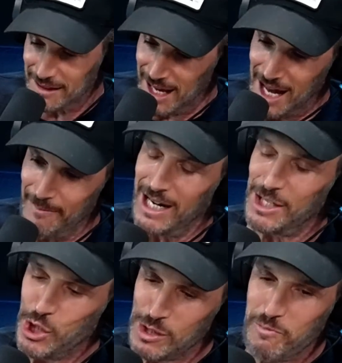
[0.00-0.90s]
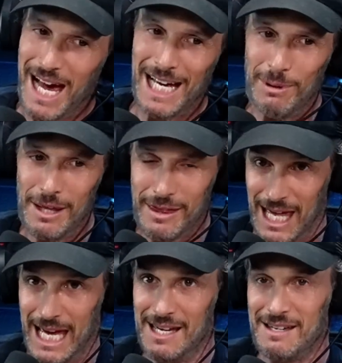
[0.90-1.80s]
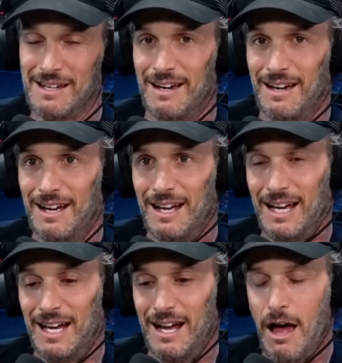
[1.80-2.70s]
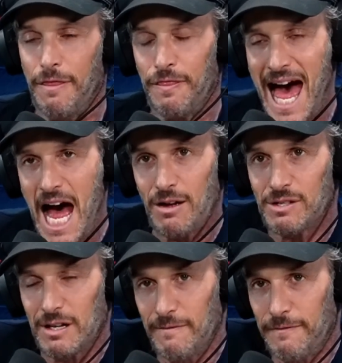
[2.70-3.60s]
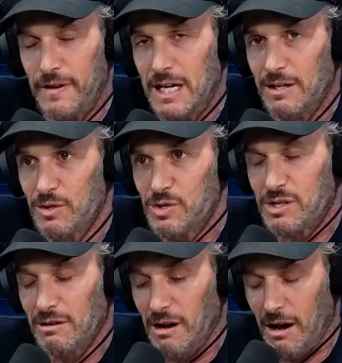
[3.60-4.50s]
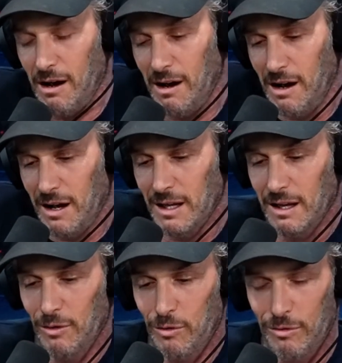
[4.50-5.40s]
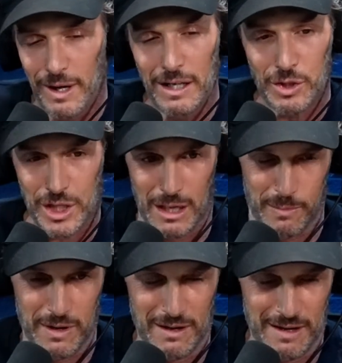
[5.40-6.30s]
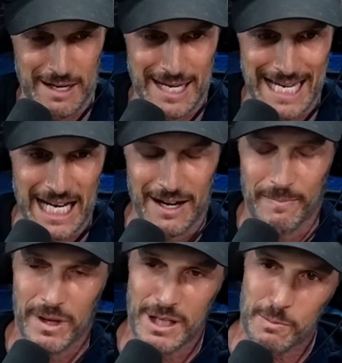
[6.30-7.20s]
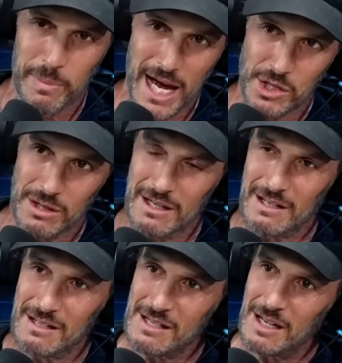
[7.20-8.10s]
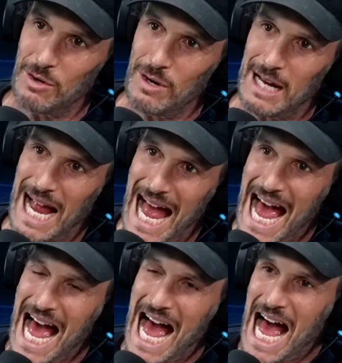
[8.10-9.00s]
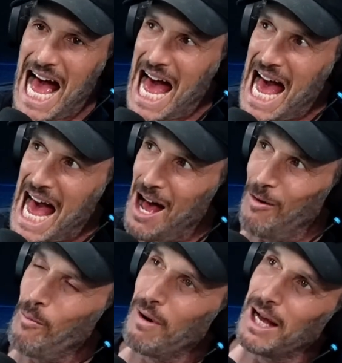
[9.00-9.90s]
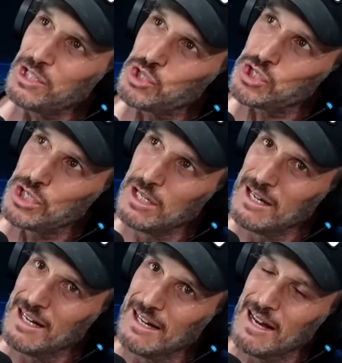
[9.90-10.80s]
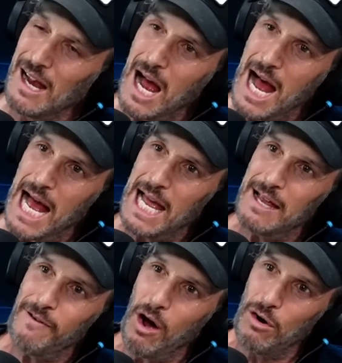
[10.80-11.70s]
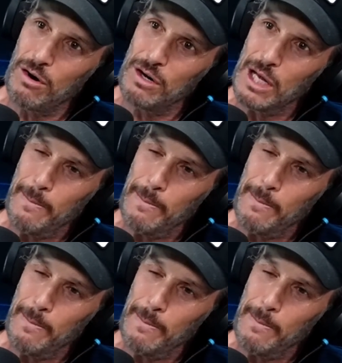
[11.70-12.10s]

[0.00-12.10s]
I mean, it just made me think 1,000 feels real cheap, especially considering how much I've already